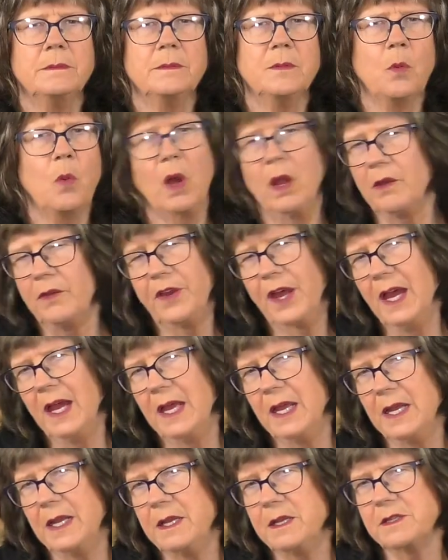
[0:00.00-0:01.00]
While
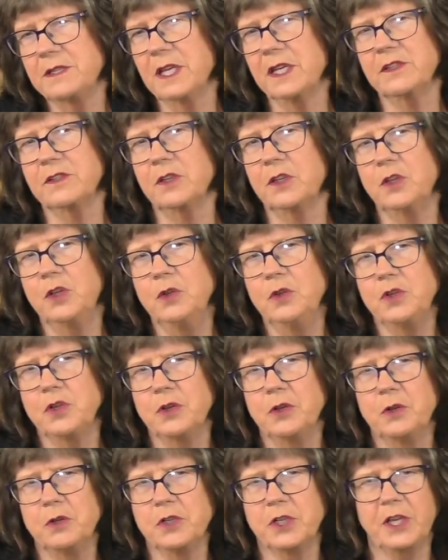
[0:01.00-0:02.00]
dying, his
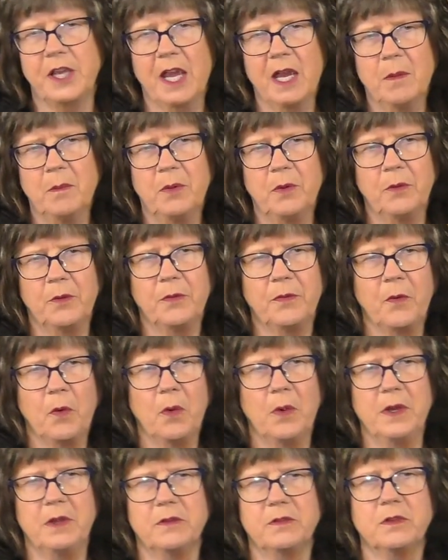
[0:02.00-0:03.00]
executioners gambled
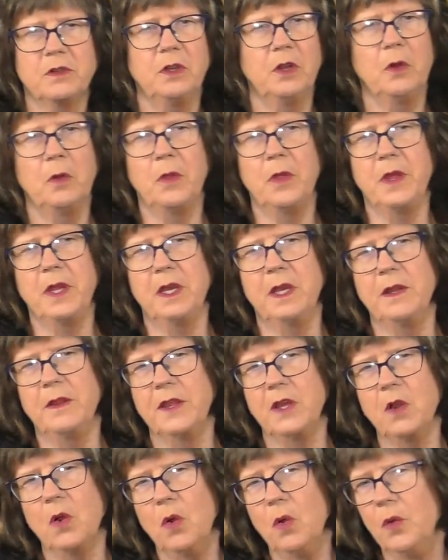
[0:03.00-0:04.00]
for his clothing,
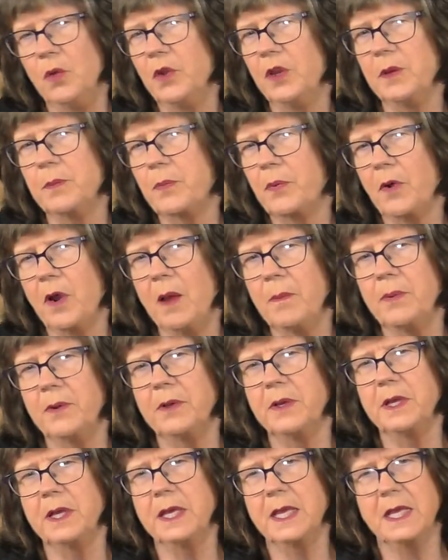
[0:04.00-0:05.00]
the only
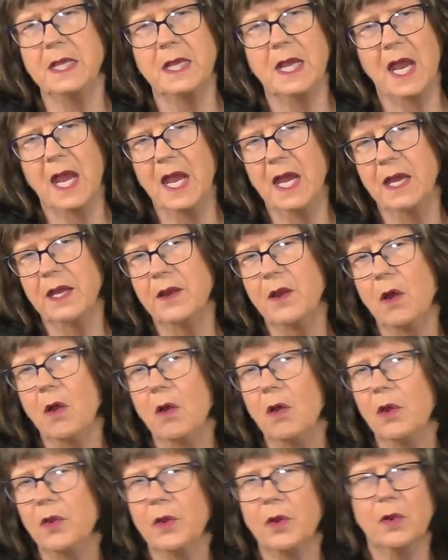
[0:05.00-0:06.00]
property he had
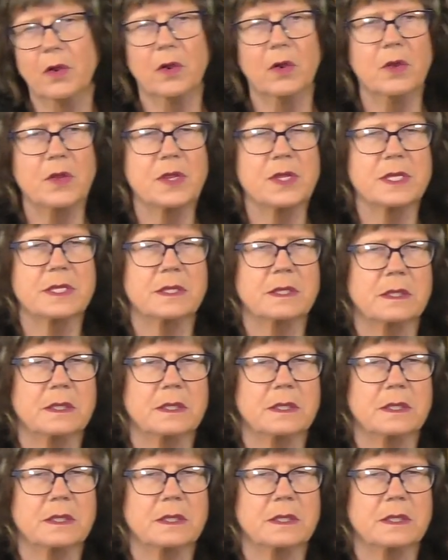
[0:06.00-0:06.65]
on earth.